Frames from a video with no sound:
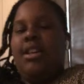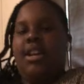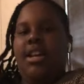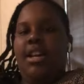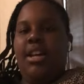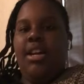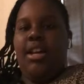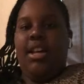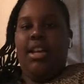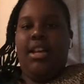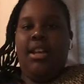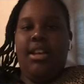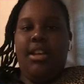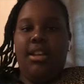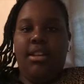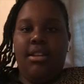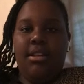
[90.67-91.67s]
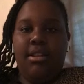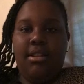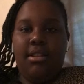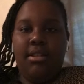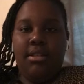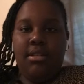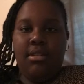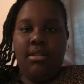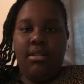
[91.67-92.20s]

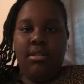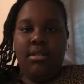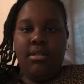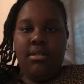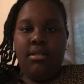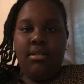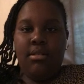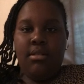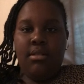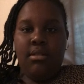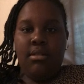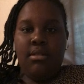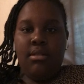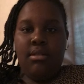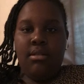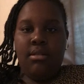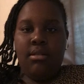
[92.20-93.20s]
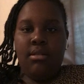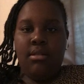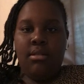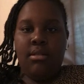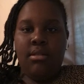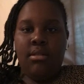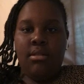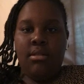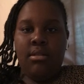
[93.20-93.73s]

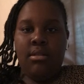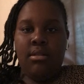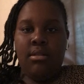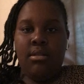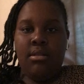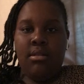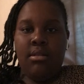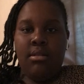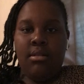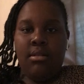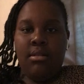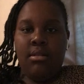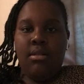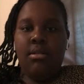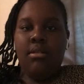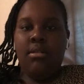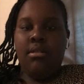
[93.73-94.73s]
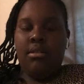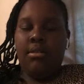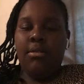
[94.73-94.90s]
No one is speaking in this clip.